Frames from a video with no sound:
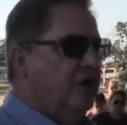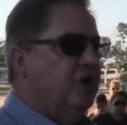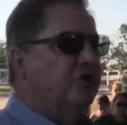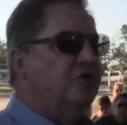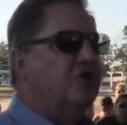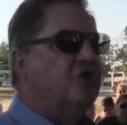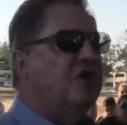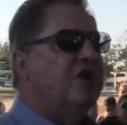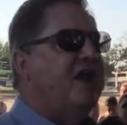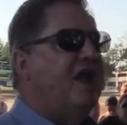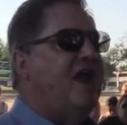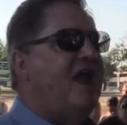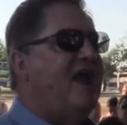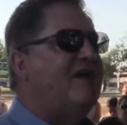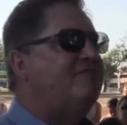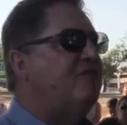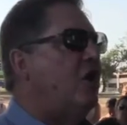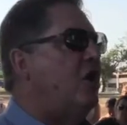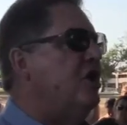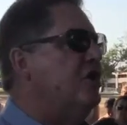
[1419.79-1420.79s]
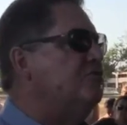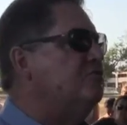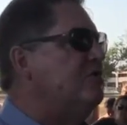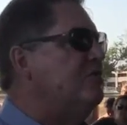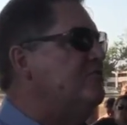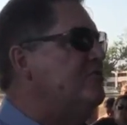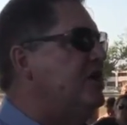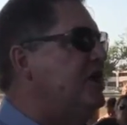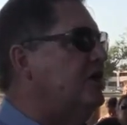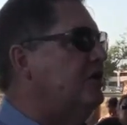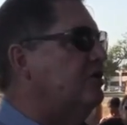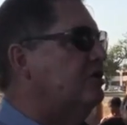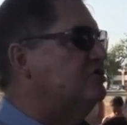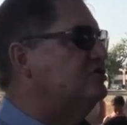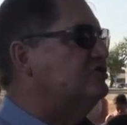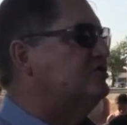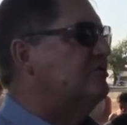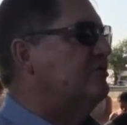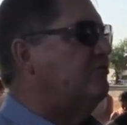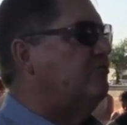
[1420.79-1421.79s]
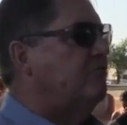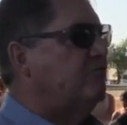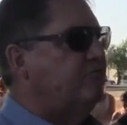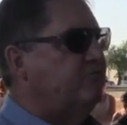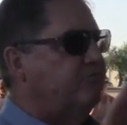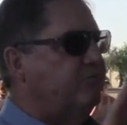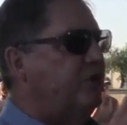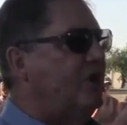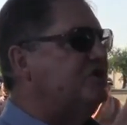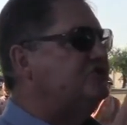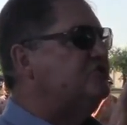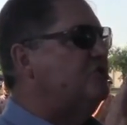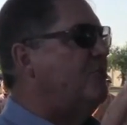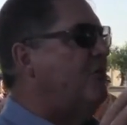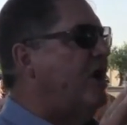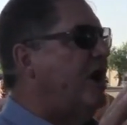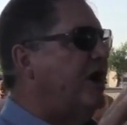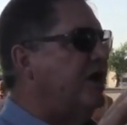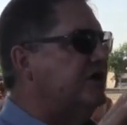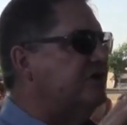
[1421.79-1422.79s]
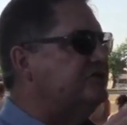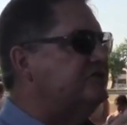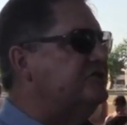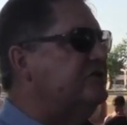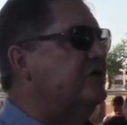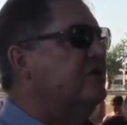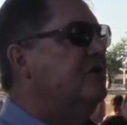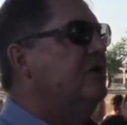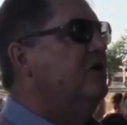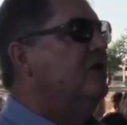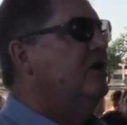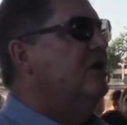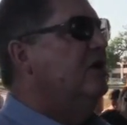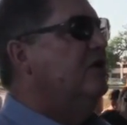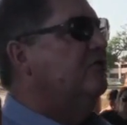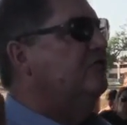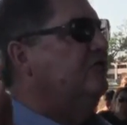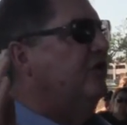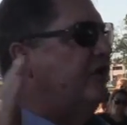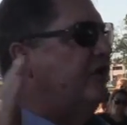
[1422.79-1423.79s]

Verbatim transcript: You're going to have 100 meters, plus or minus, to